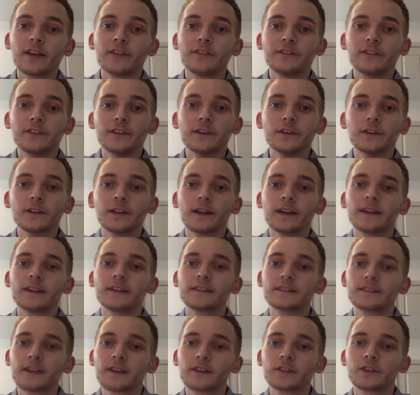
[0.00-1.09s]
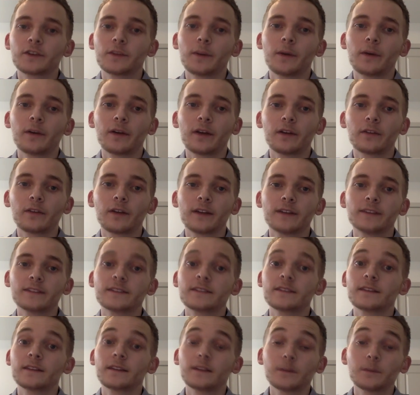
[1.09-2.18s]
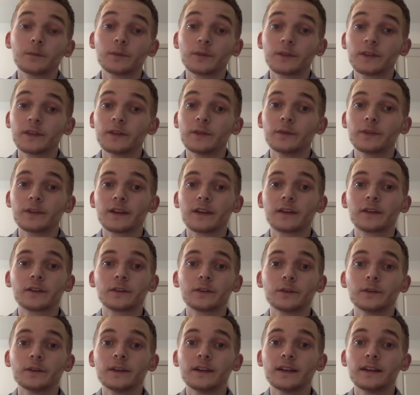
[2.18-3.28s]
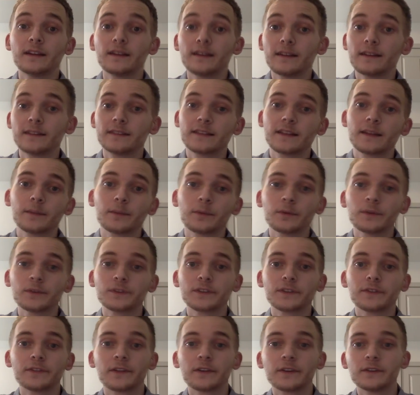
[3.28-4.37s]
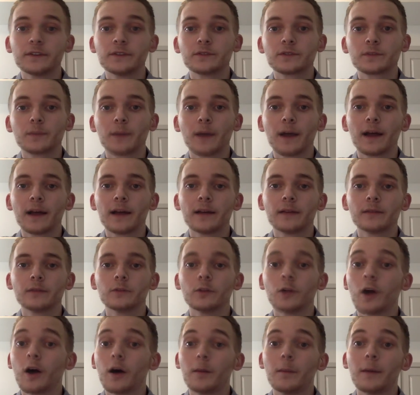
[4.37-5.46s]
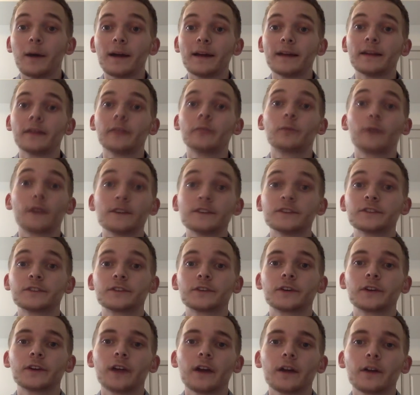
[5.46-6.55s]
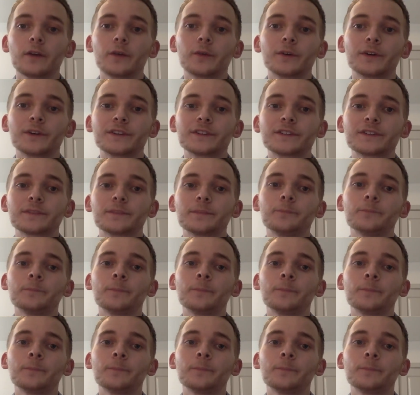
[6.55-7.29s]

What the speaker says: I feel like a discussion about gun rights is incomplete without including any examples of their use by law-abiding registered gun owners.